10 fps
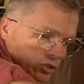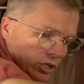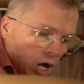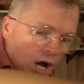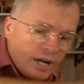a
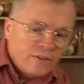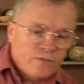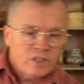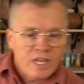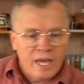lot of
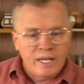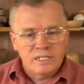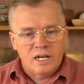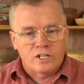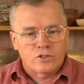different things.
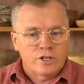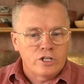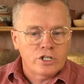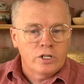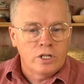Uh,
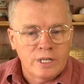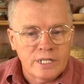traditional in the